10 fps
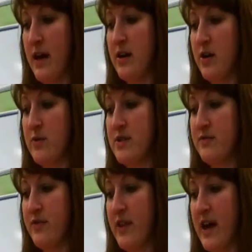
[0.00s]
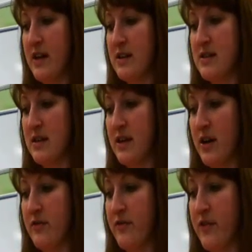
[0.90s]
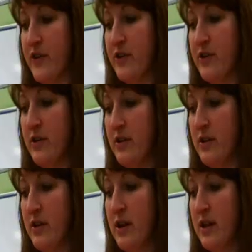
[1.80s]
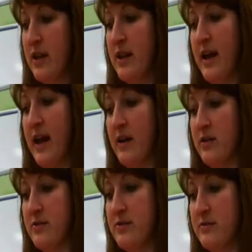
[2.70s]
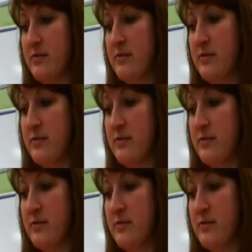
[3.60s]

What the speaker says: and our reason for that is that they are vertical angles.